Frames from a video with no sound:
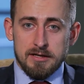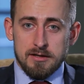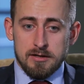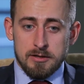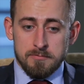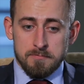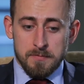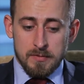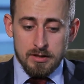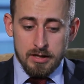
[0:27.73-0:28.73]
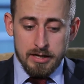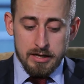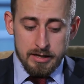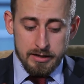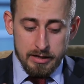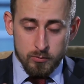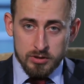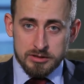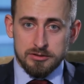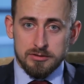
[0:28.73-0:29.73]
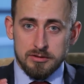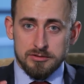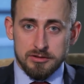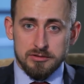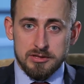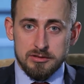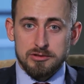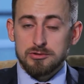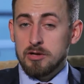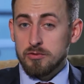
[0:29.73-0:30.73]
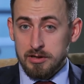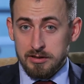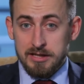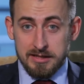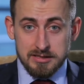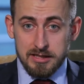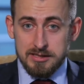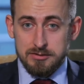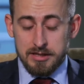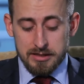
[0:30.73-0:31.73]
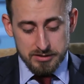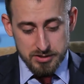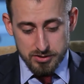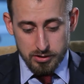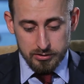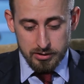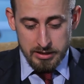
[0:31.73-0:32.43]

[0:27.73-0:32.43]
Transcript: Um, I, I, I, want to introduce you to our next guest today. This is Dr.